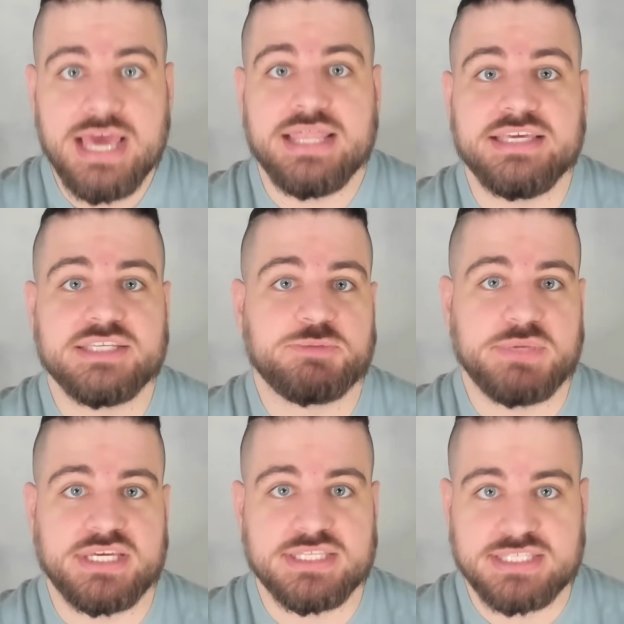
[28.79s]
This
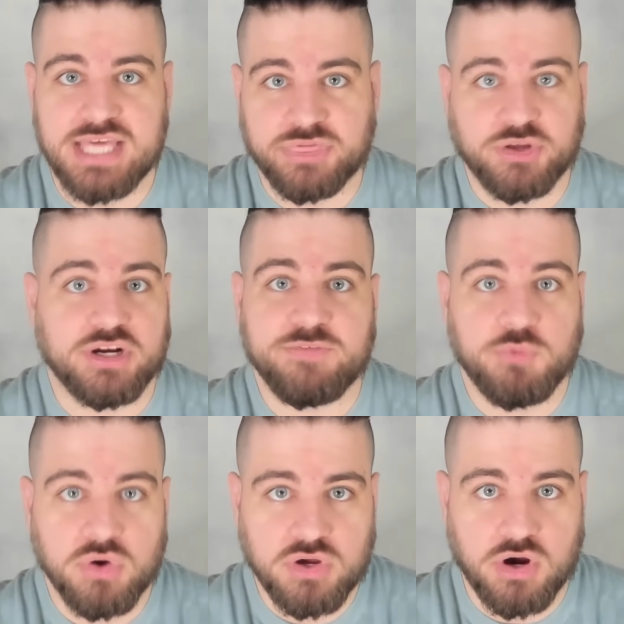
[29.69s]
means that
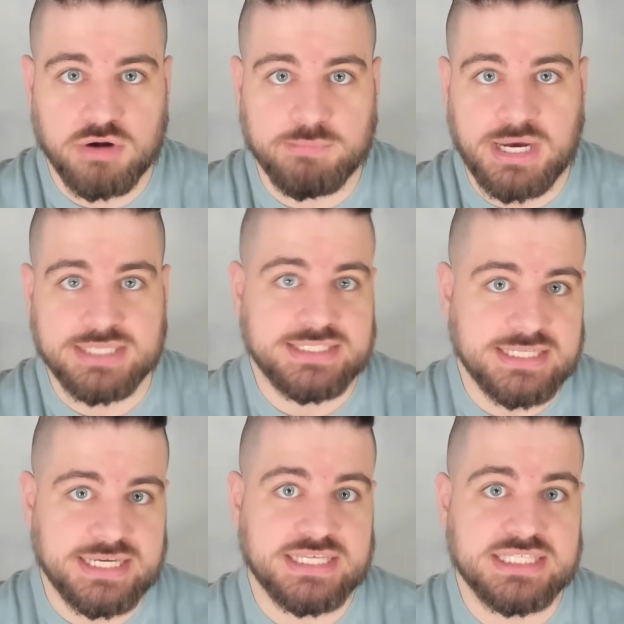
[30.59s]
34-card
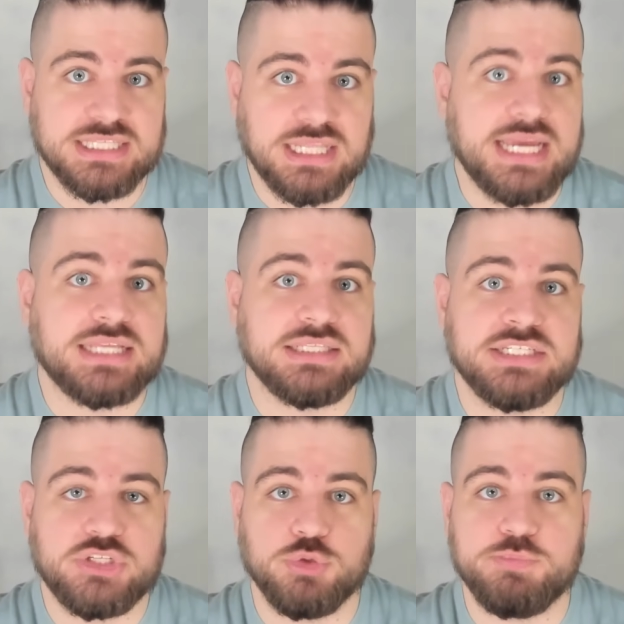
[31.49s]
Monty is
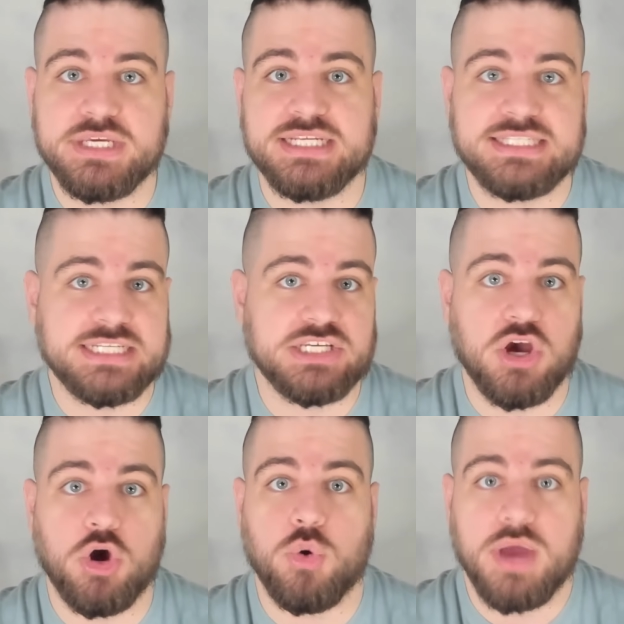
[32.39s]
likely to be
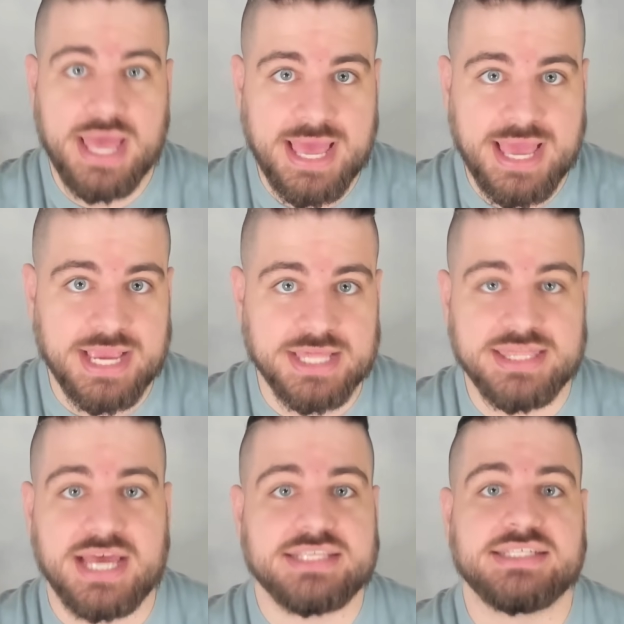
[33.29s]
DOA.
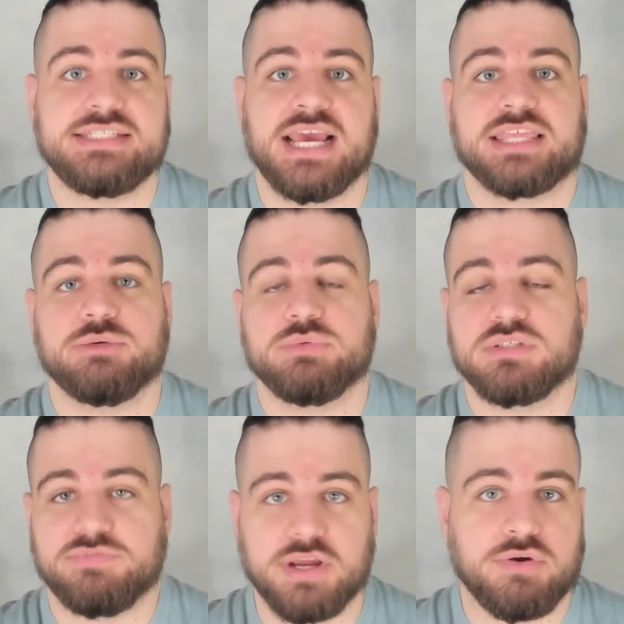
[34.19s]
That is a deck that was
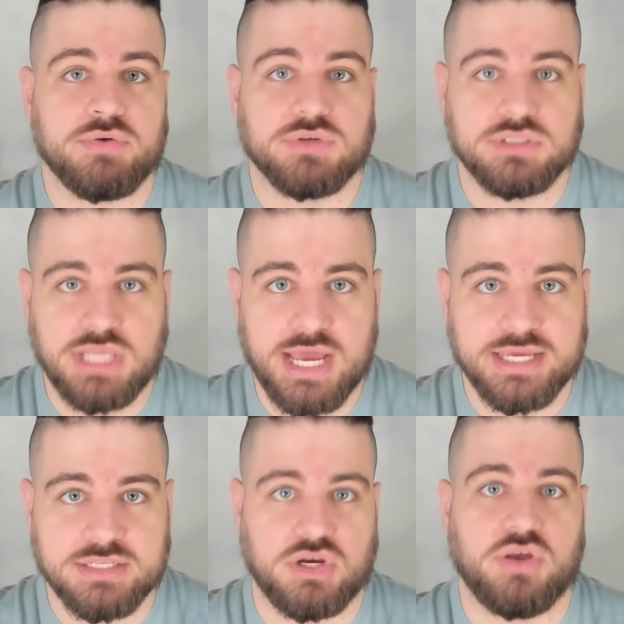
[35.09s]
very
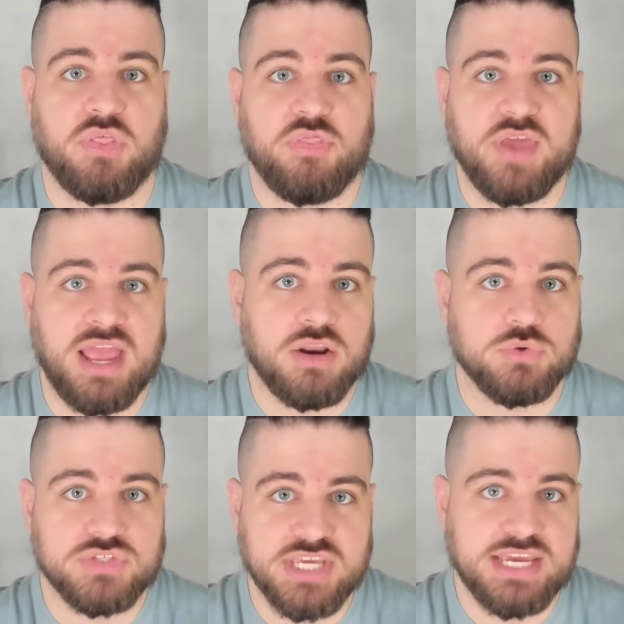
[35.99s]
reliant on
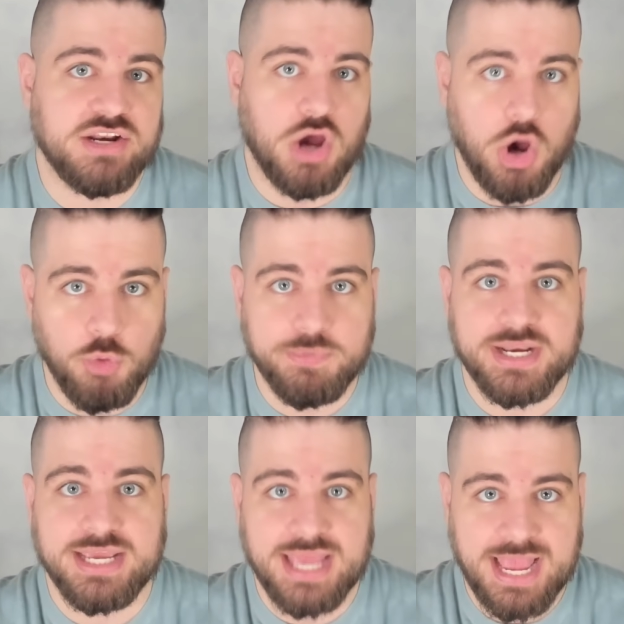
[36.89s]
Thanos in
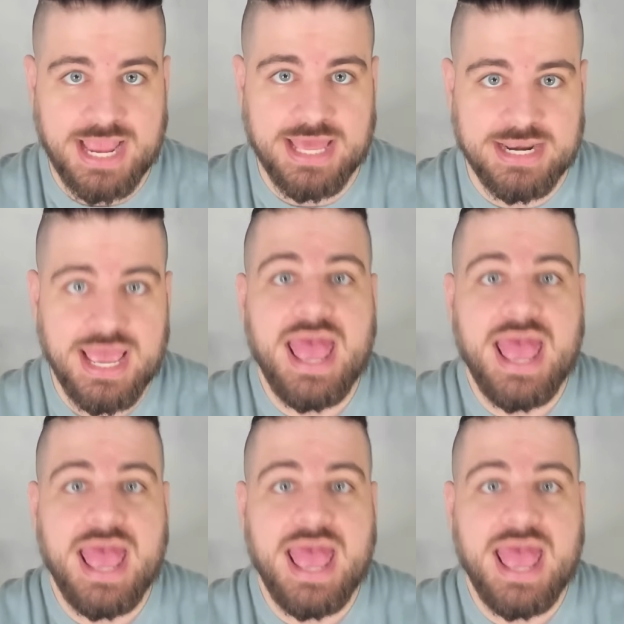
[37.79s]
opening hand